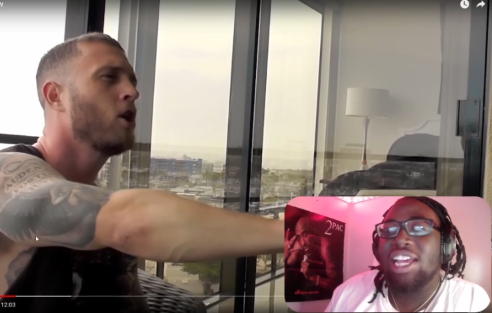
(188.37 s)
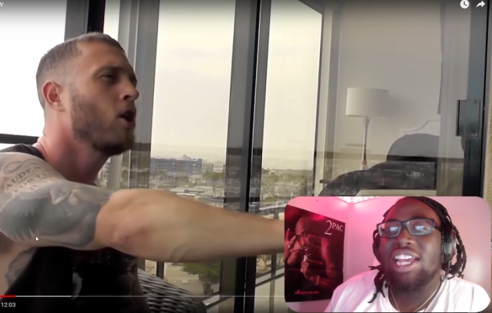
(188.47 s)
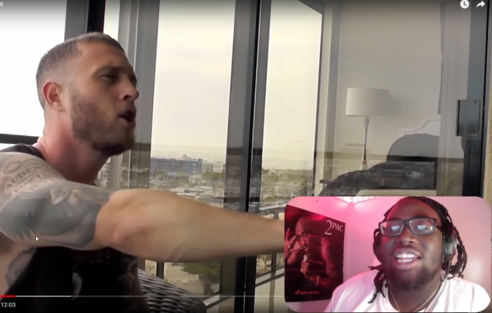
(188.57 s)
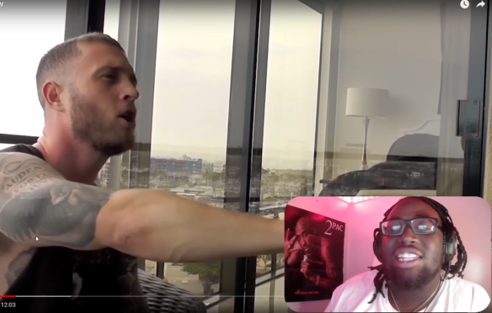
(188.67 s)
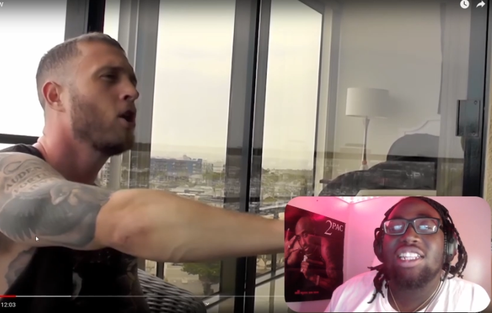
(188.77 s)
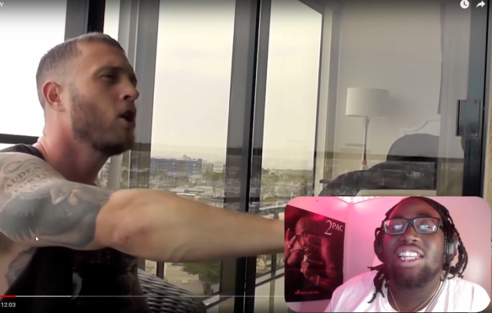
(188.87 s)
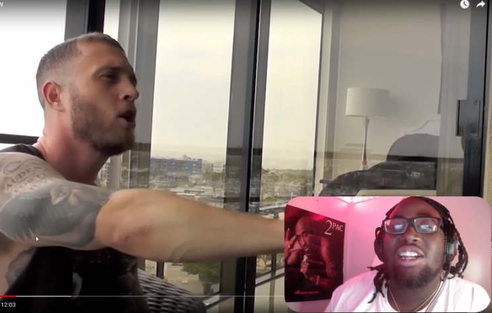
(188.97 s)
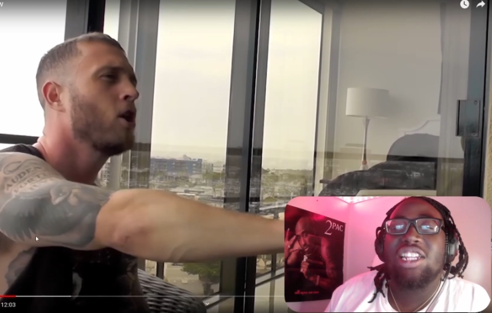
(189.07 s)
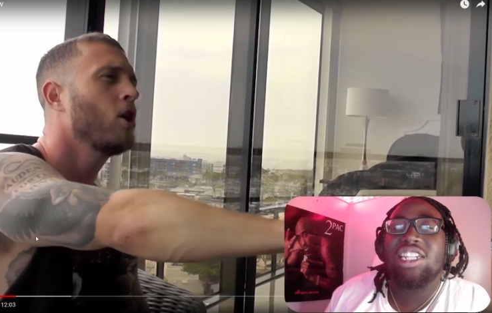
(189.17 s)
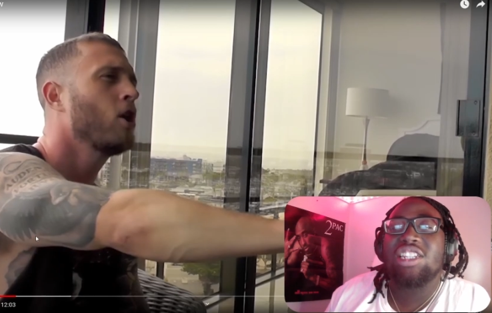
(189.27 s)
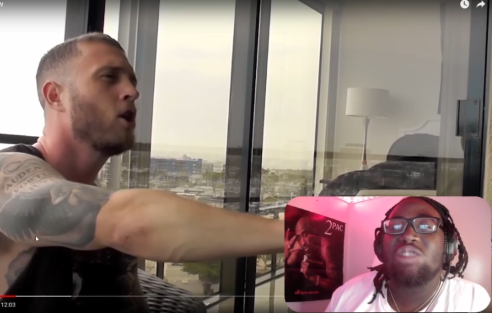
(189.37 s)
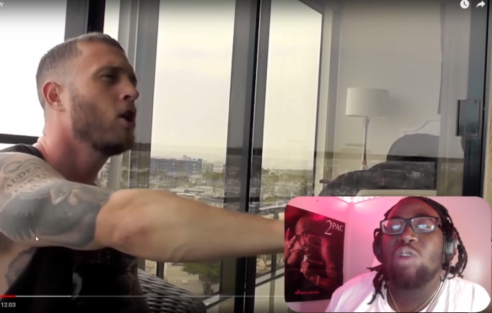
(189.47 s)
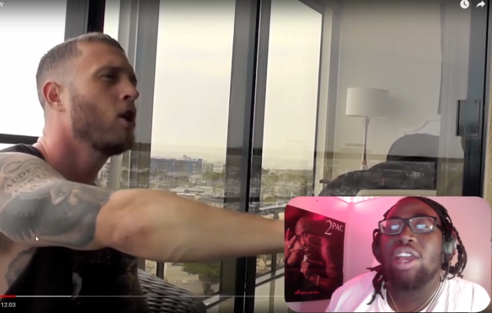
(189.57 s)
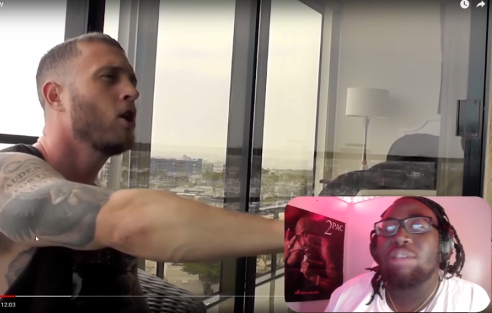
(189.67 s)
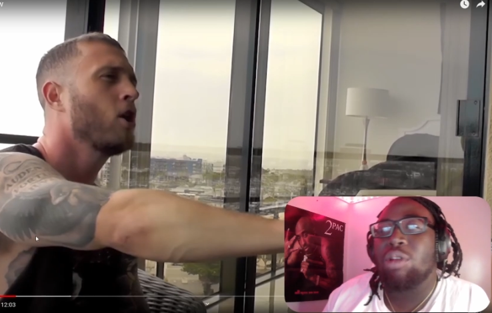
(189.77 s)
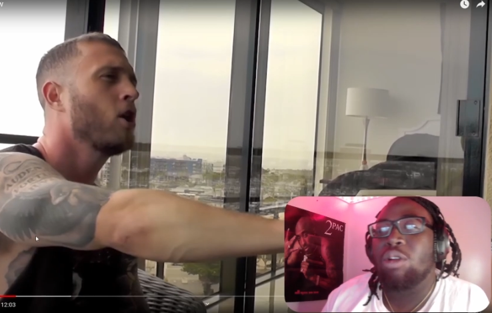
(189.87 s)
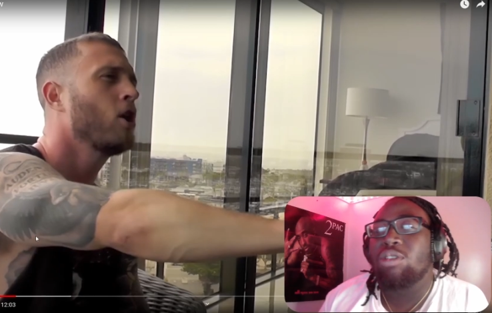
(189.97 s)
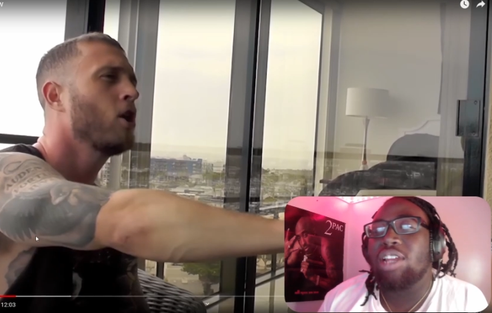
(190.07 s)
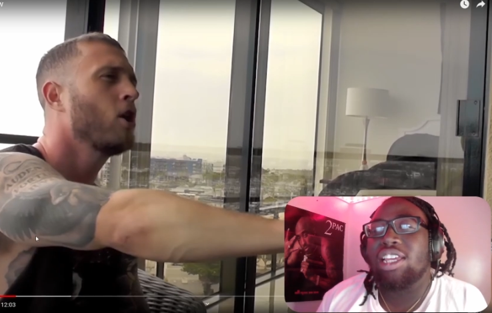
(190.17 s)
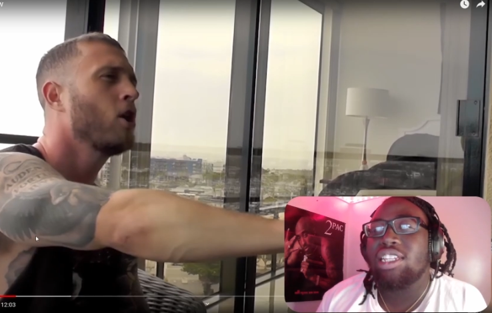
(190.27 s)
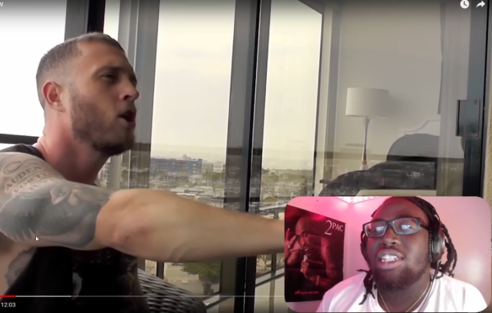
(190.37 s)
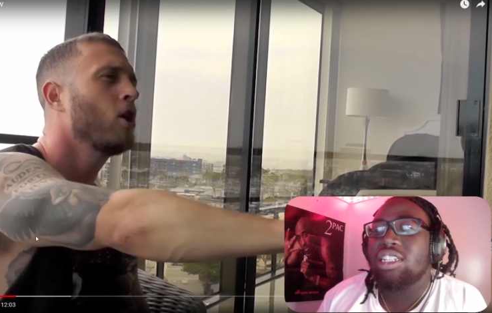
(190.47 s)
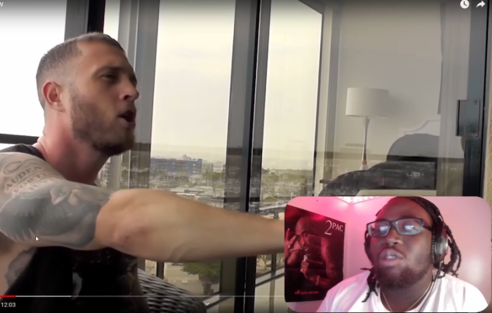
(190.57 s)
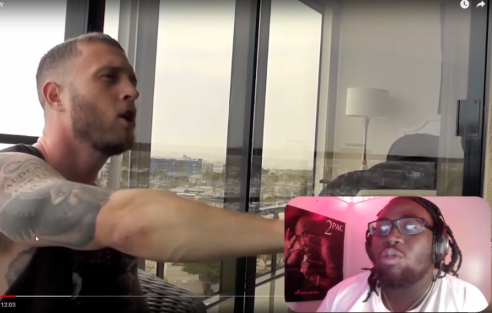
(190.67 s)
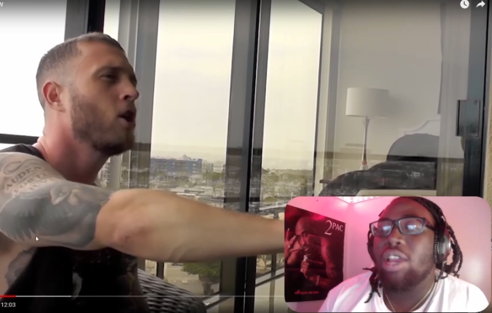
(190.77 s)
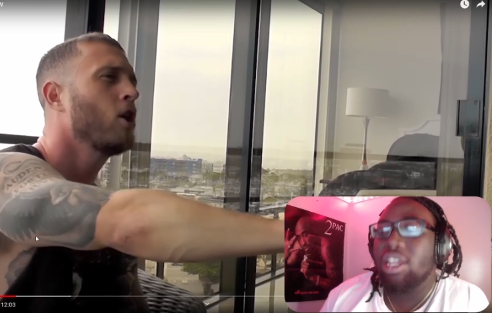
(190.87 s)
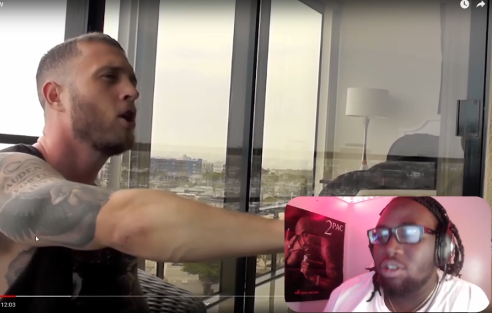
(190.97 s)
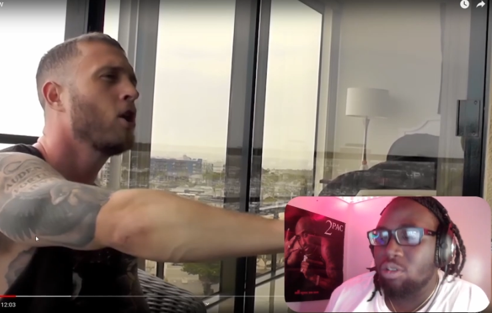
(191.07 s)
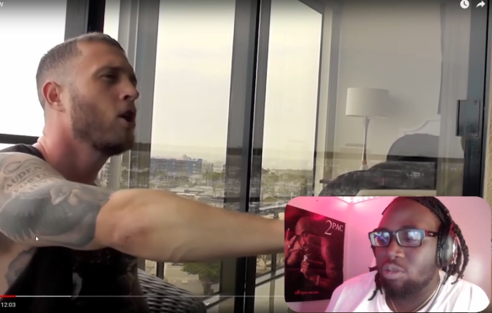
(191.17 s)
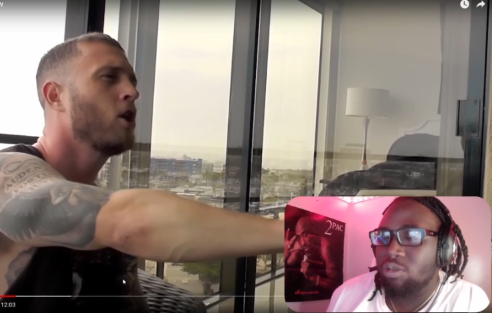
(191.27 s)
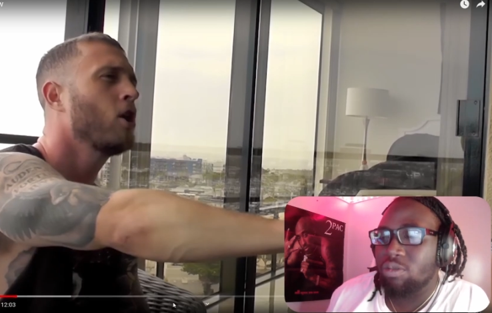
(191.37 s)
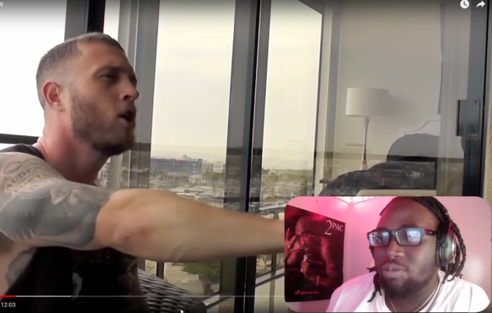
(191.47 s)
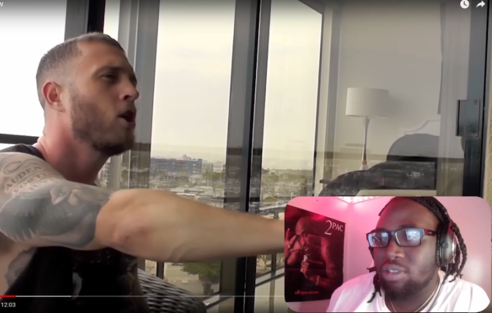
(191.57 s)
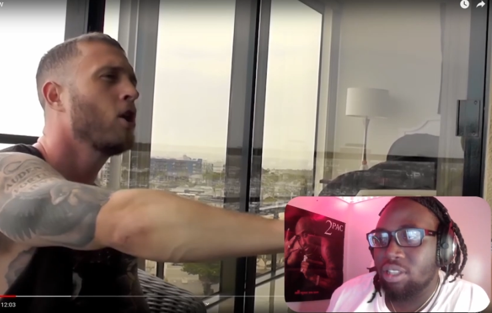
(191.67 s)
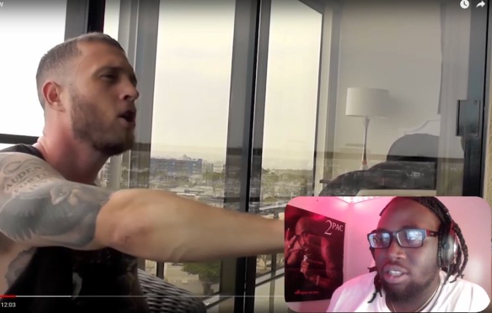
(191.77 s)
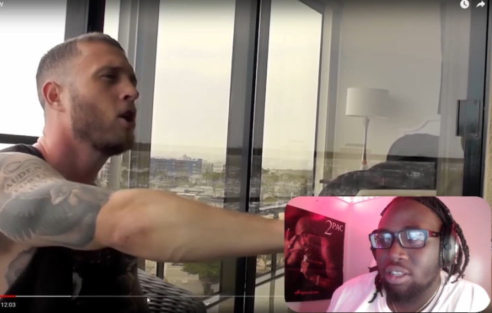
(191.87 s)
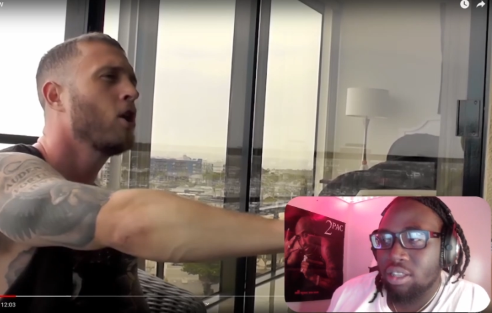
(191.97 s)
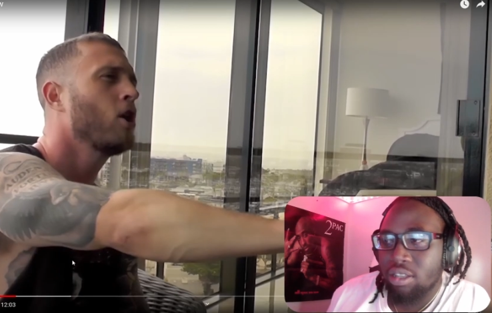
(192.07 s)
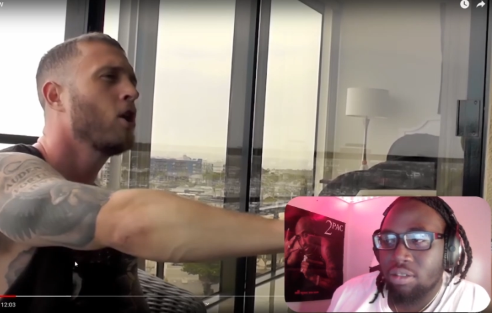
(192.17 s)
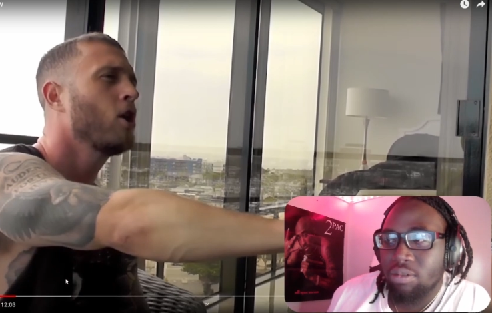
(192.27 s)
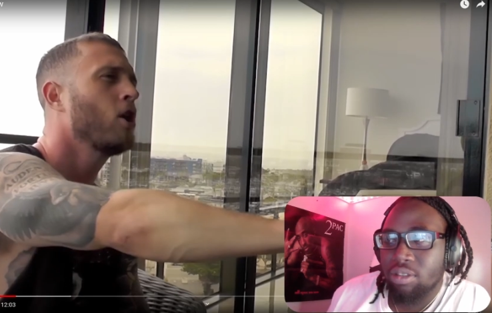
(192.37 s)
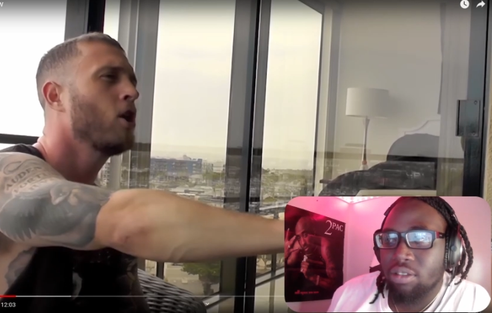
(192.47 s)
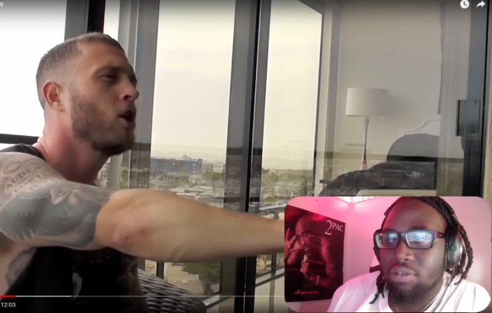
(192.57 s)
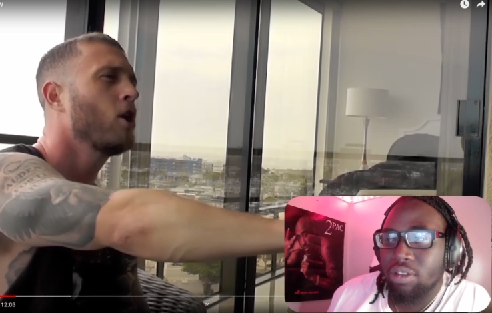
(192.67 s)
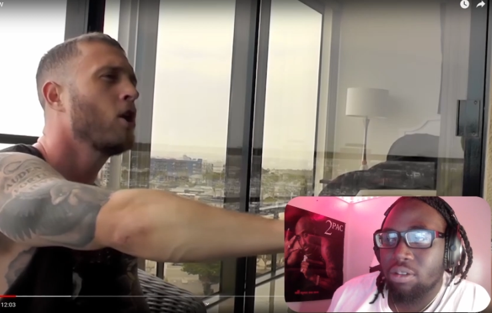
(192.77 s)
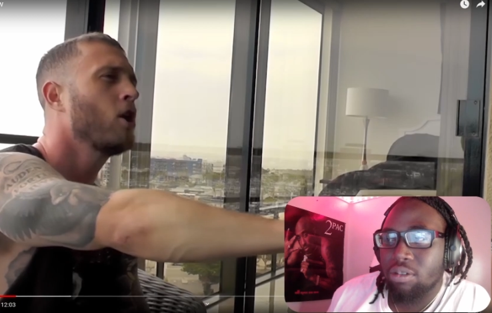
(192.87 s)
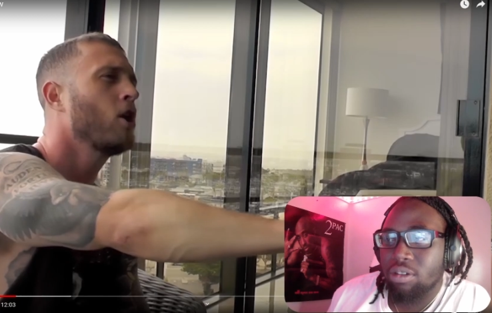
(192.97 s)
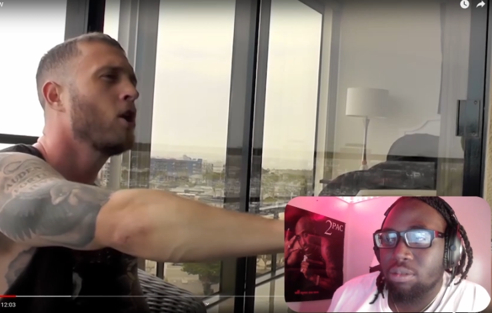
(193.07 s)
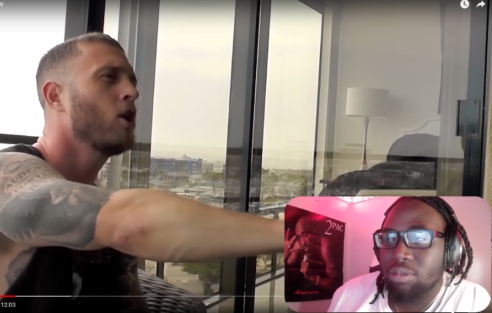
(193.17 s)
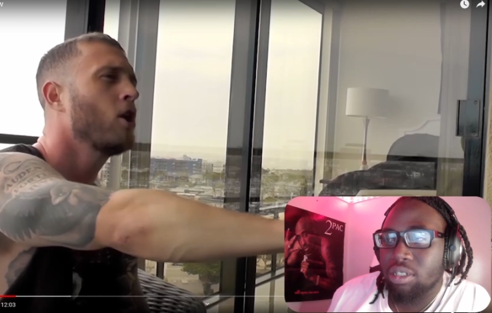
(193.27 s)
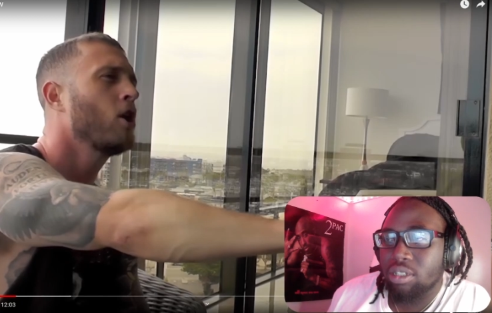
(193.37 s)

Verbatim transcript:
Speaker 1: he's literally just white, bro. Like he's just a white dude fuck? Hold on, let me see.